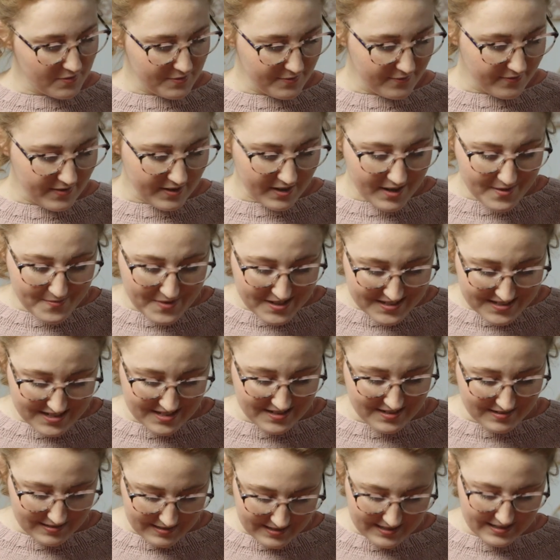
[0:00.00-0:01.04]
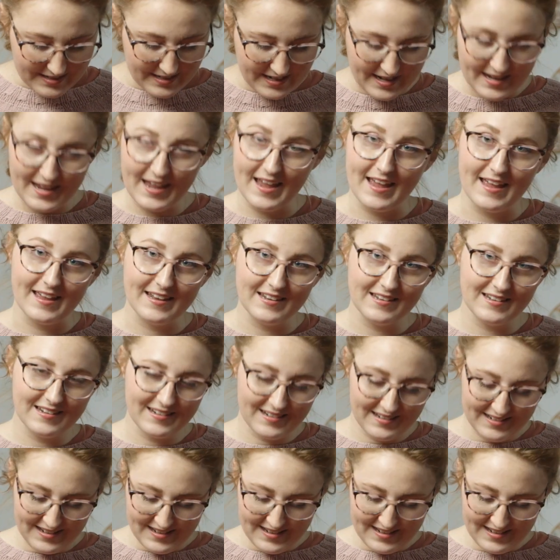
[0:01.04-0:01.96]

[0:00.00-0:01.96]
Would very much knit it again.